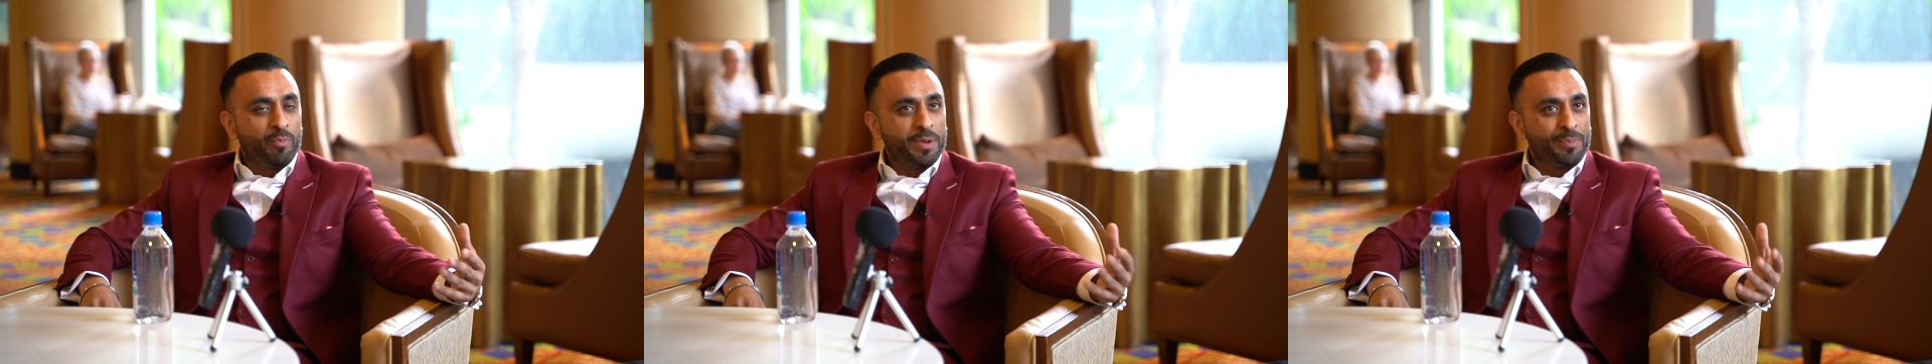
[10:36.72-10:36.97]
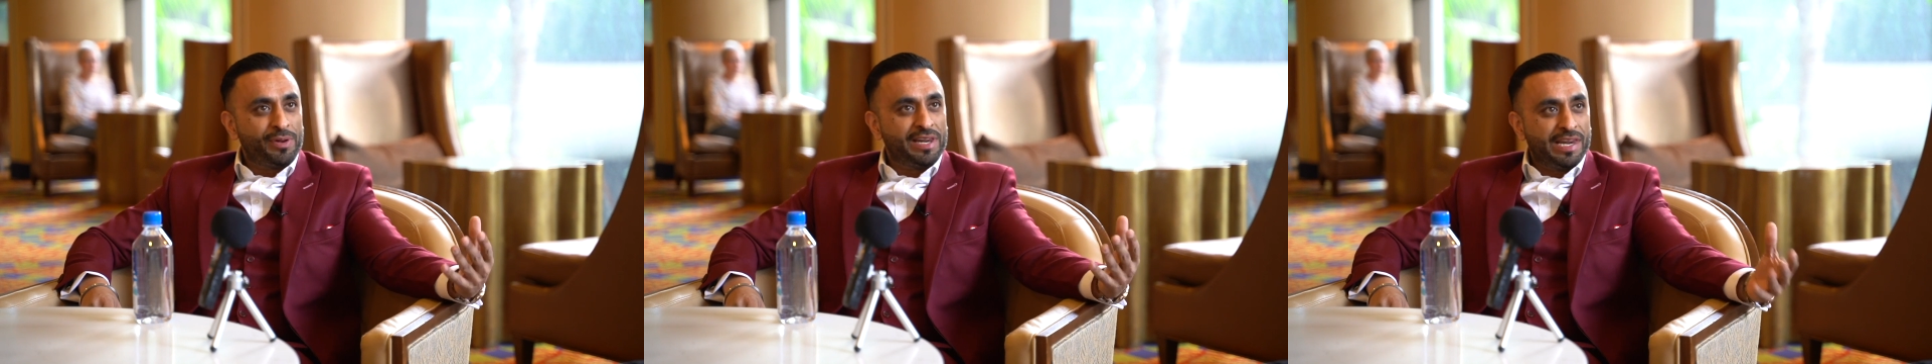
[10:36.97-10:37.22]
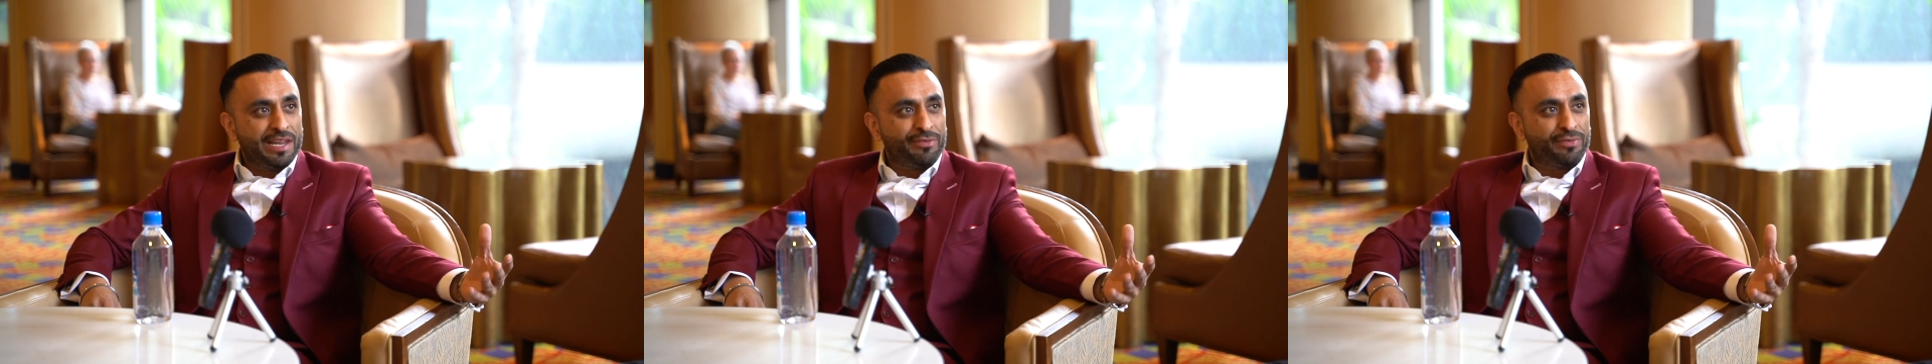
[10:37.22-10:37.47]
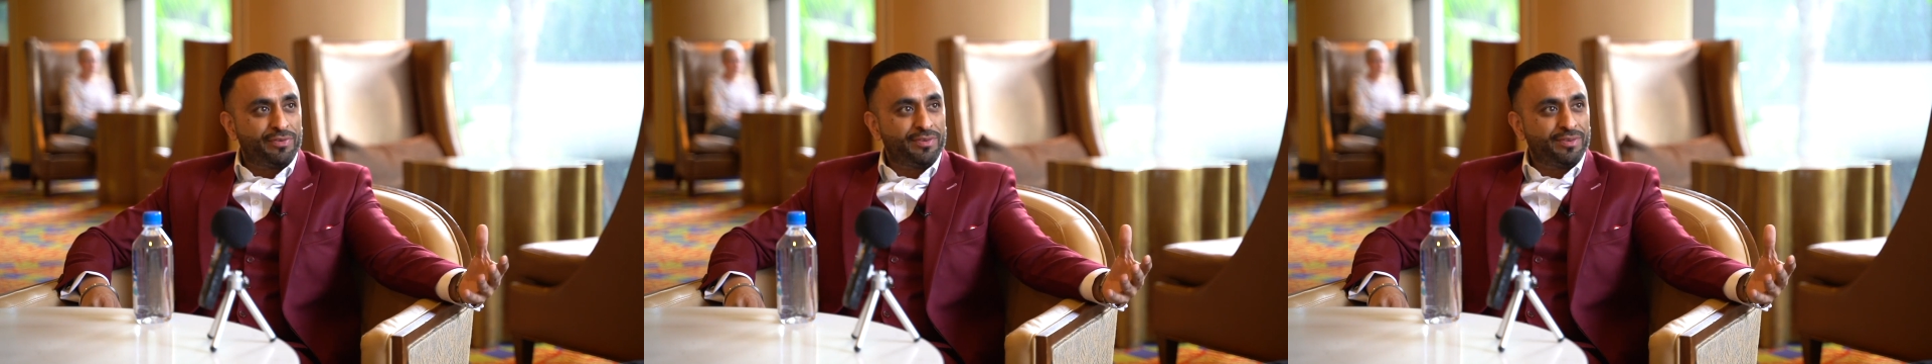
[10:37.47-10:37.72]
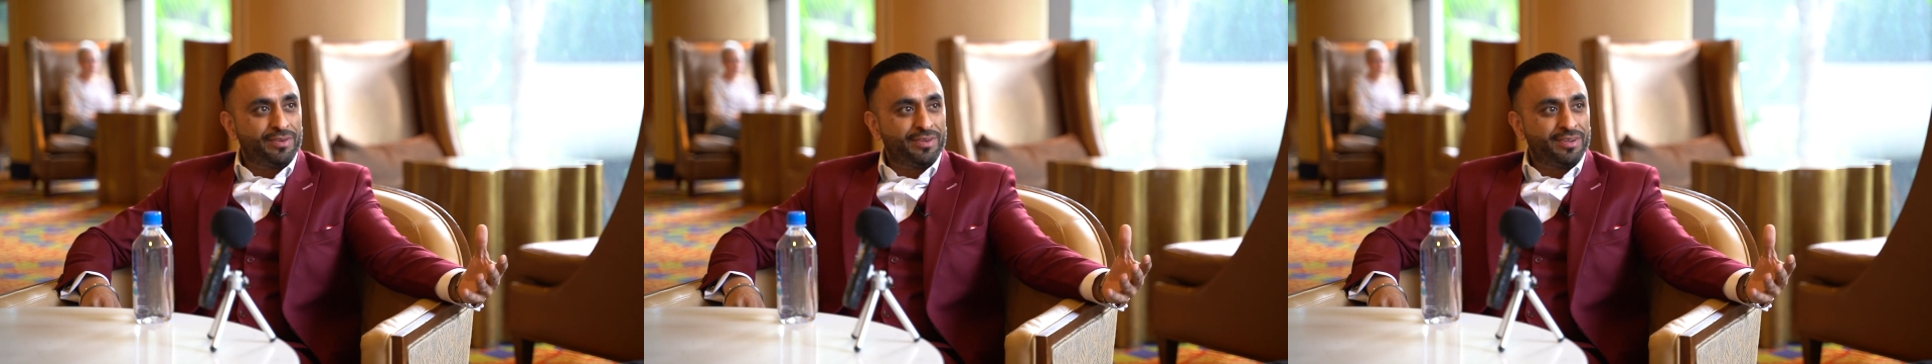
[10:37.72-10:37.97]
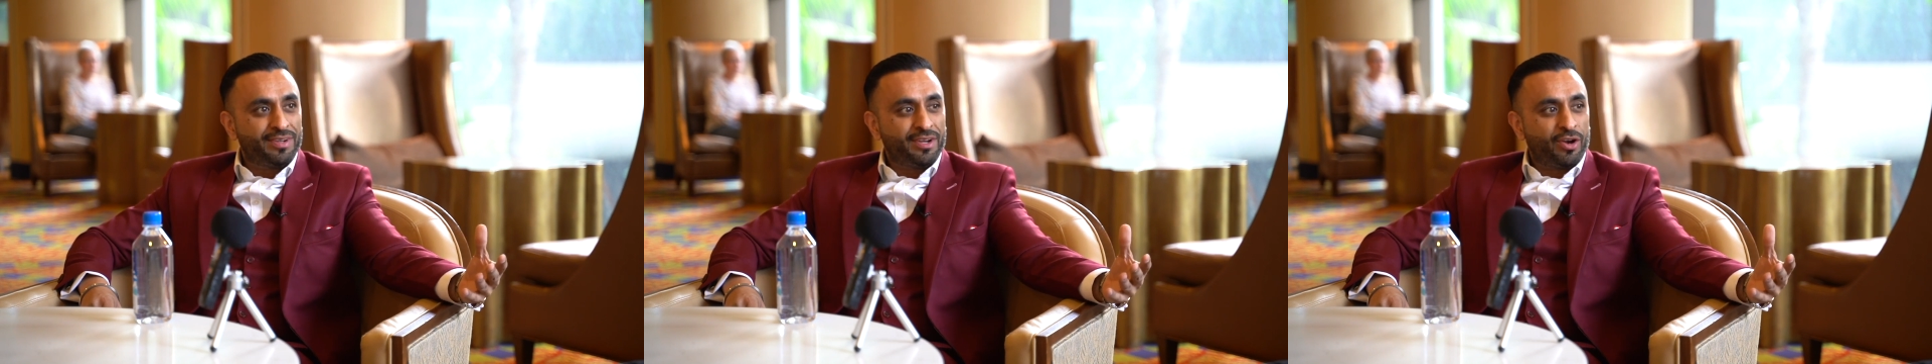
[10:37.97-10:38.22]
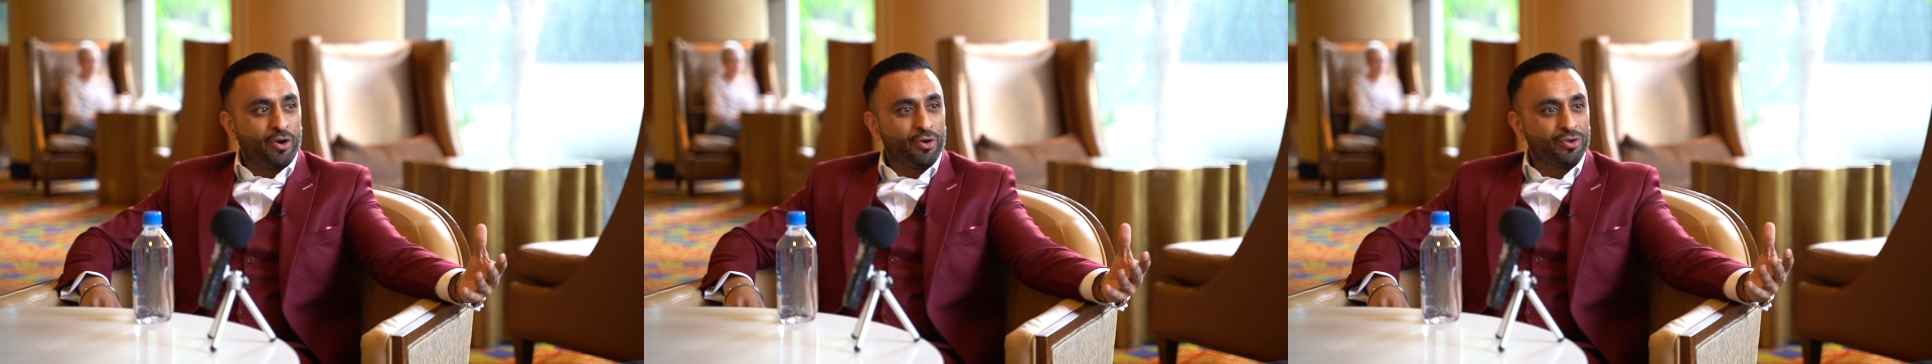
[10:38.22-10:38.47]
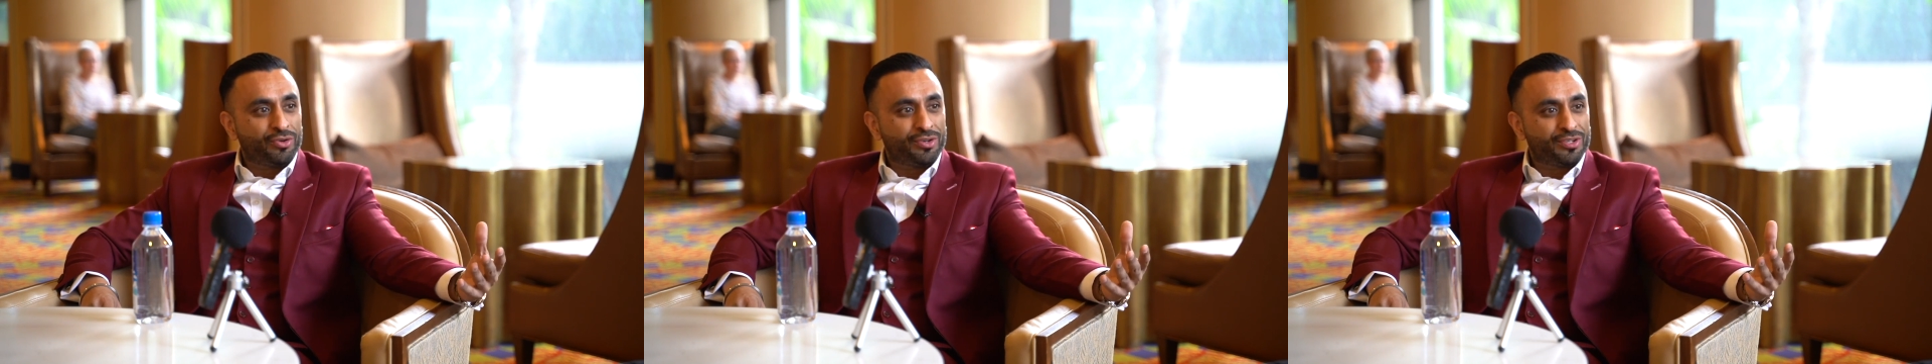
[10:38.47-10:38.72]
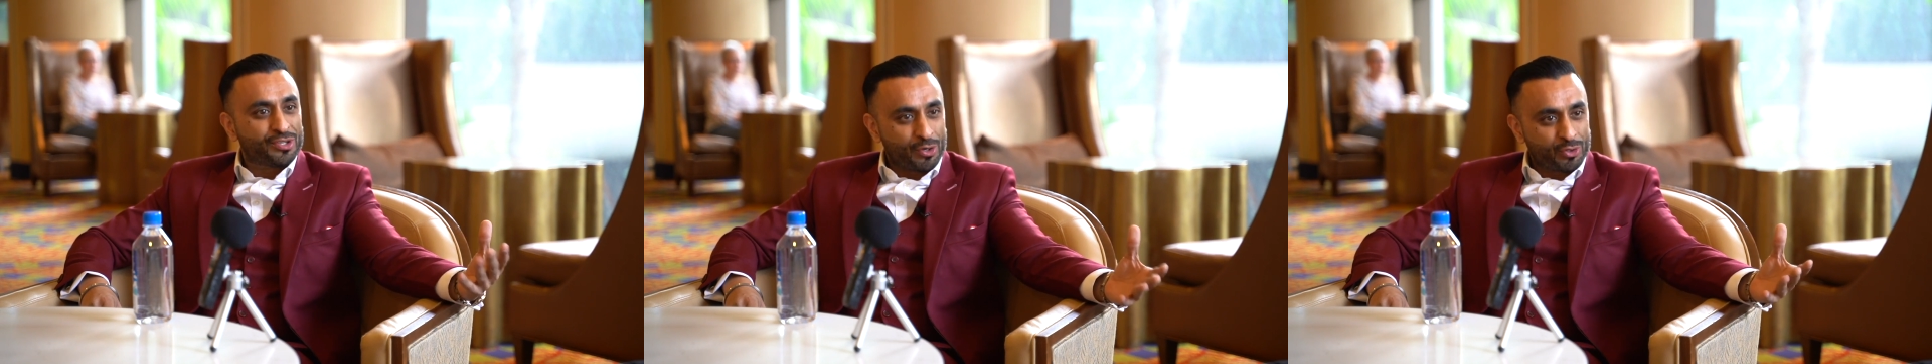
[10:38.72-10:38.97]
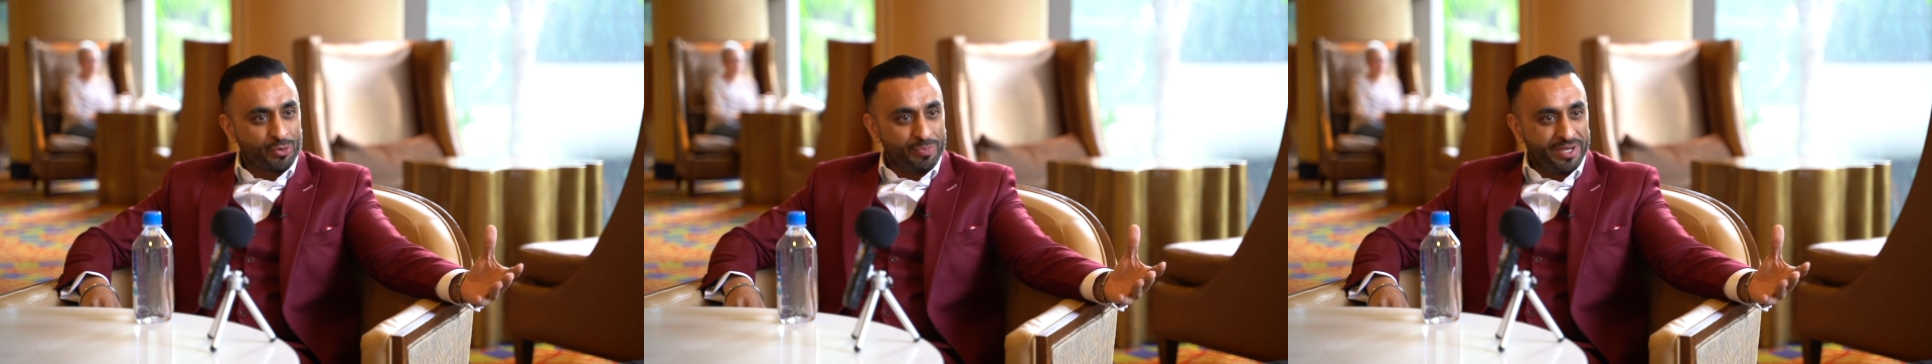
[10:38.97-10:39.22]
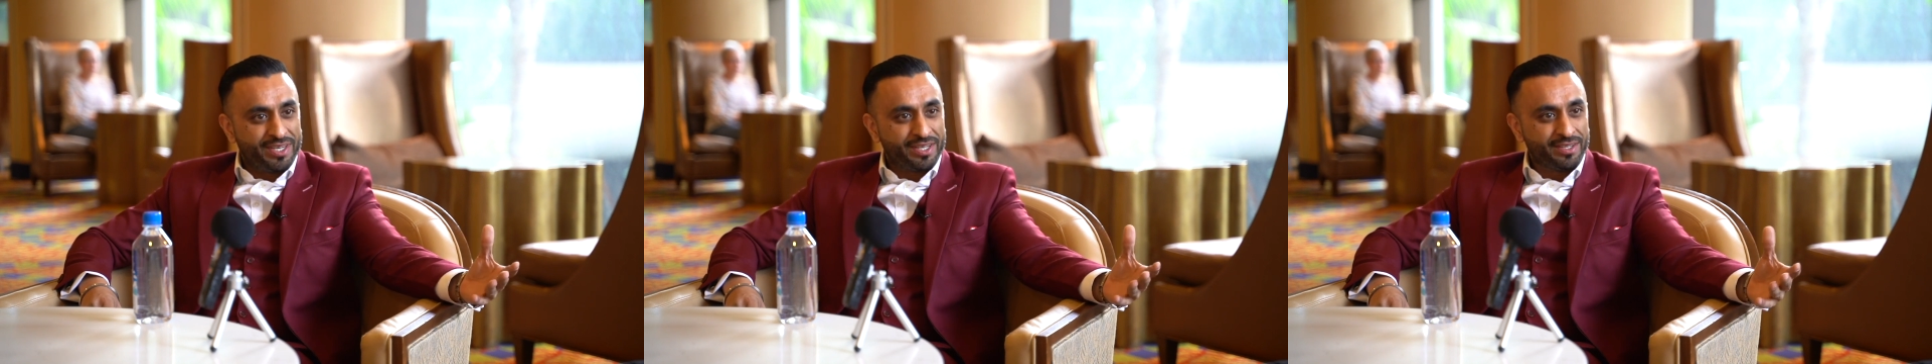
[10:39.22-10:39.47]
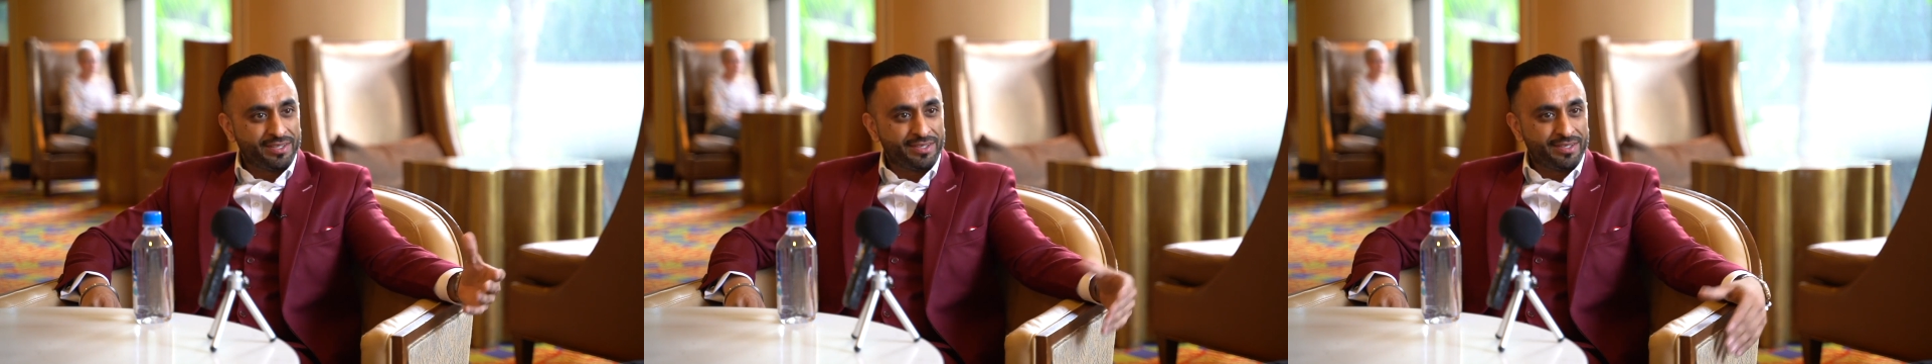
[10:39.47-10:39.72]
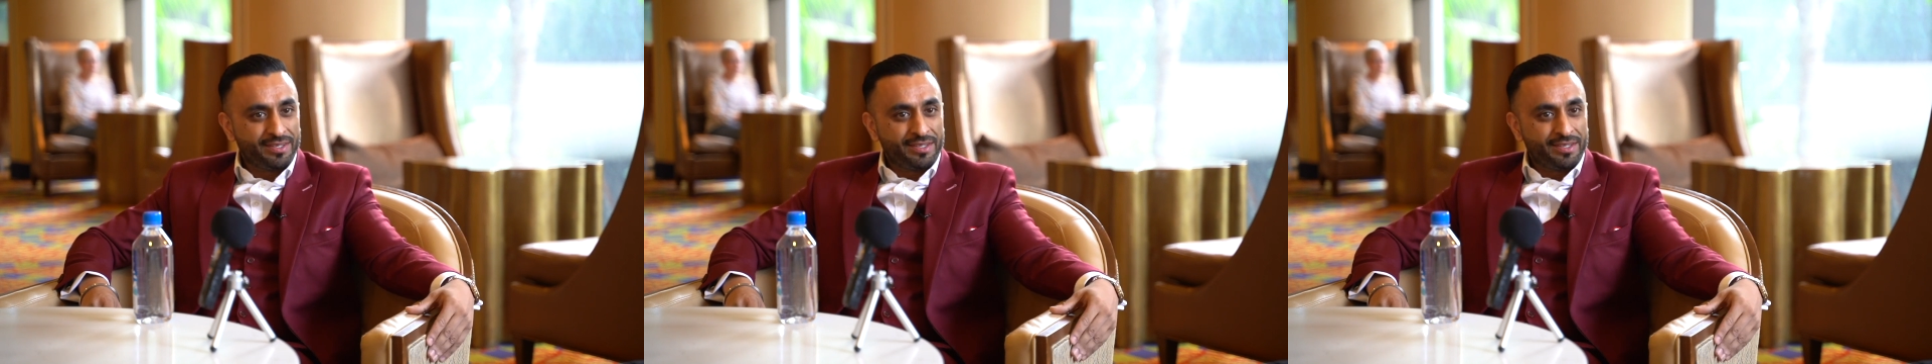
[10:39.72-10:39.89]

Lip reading: people live on social media